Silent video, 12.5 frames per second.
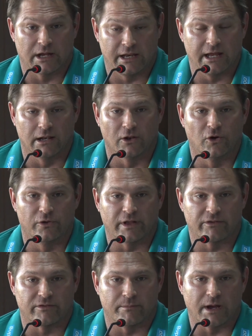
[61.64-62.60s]
and here to learn.
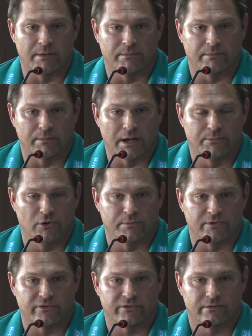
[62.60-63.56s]
That's the main main
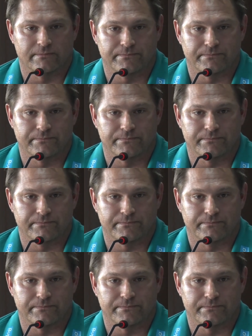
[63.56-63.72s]
purpose.